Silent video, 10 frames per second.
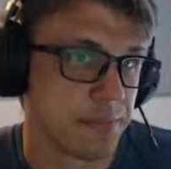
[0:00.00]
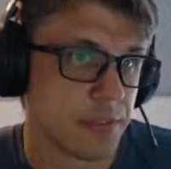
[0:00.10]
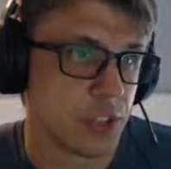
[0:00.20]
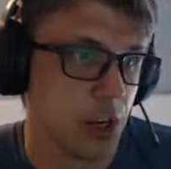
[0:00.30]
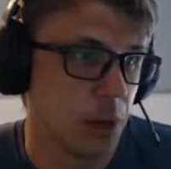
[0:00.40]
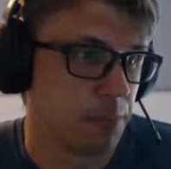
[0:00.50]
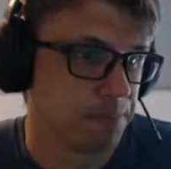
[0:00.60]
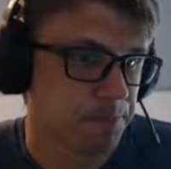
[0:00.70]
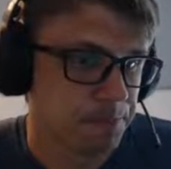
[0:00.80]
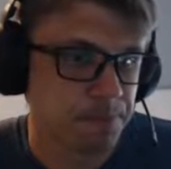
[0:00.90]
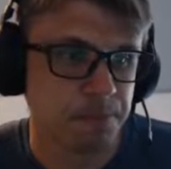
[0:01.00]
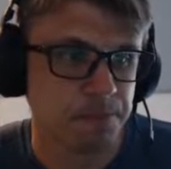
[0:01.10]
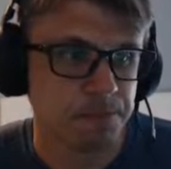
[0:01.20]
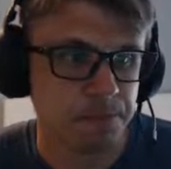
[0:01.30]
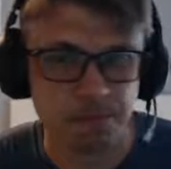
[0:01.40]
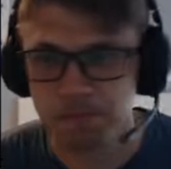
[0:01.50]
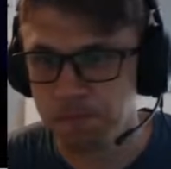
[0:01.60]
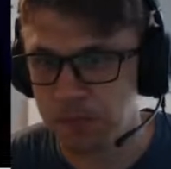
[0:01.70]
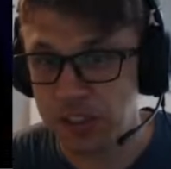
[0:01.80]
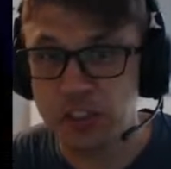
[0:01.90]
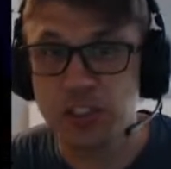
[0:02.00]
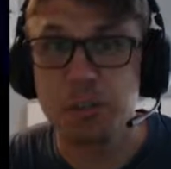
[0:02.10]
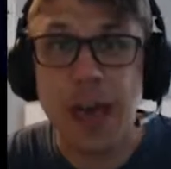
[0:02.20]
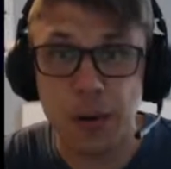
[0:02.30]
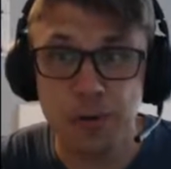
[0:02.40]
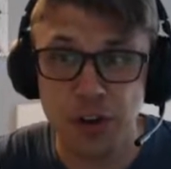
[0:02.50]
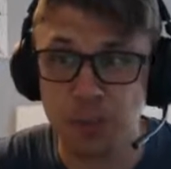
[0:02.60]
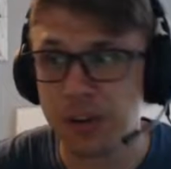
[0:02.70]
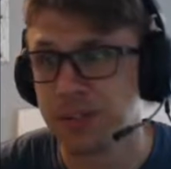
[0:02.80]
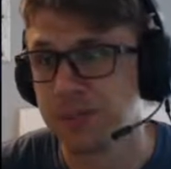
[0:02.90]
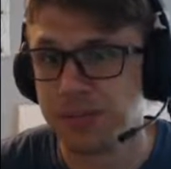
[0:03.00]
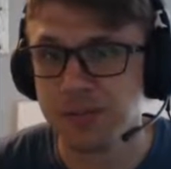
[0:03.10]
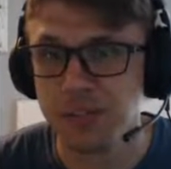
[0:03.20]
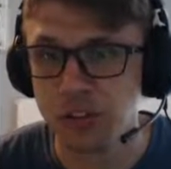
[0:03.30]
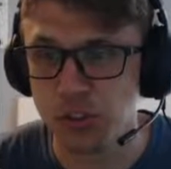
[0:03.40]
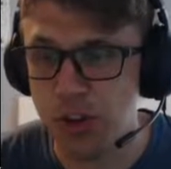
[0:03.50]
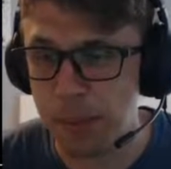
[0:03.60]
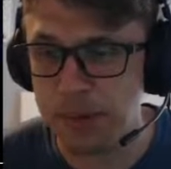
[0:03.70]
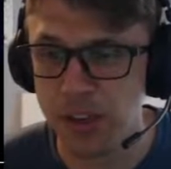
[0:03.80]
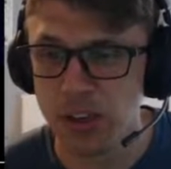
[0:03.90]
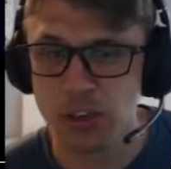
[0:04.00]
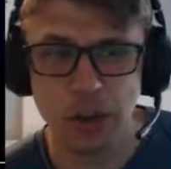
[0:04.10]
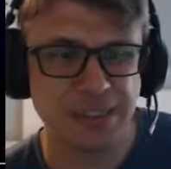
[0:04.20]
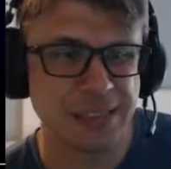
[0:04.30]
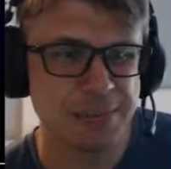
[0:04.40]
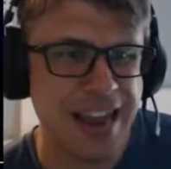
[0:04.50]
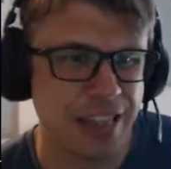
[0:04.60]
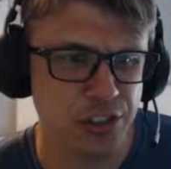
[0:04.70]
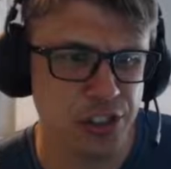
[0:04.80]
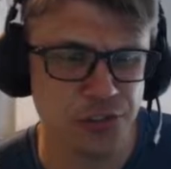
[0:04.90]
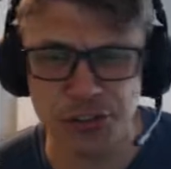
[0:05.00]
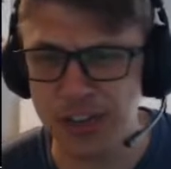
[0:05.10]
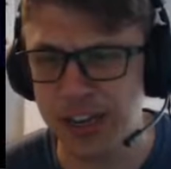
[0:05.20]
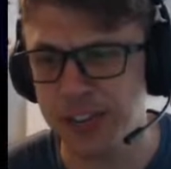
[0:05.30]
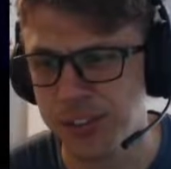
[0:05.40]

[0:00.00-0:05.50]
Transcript: So this is a pack-away video, but also dropping some knowledge for you guys.